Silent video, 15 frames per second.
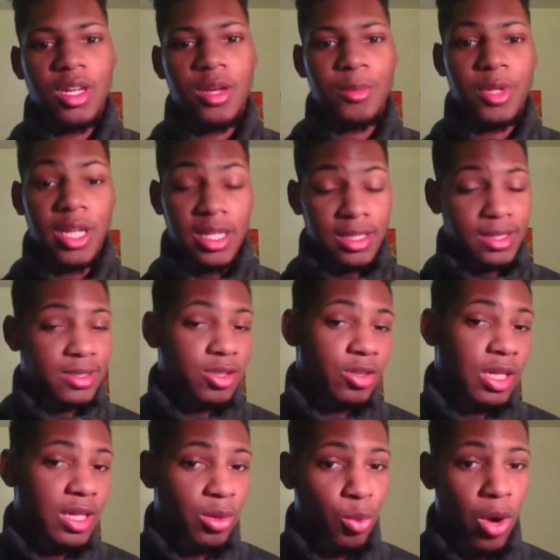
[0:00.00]
playlist so
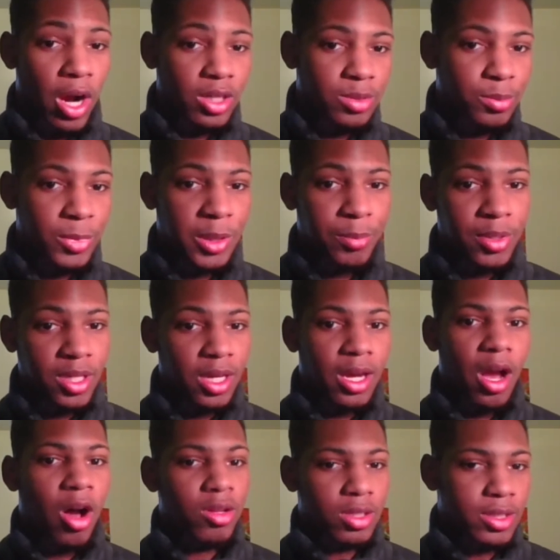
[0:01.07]
they can watch me play
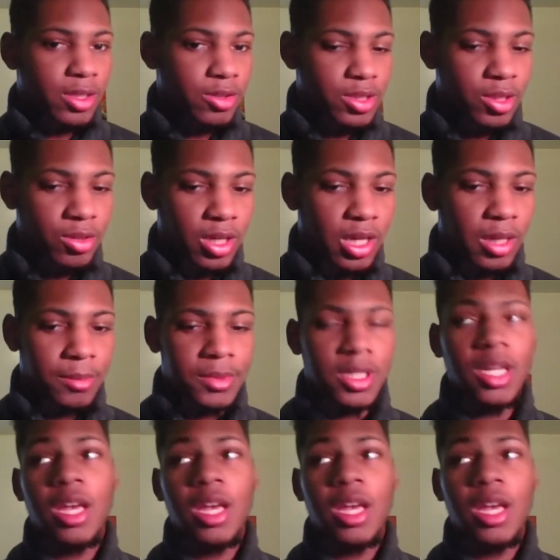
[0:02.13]
all the Telltale games.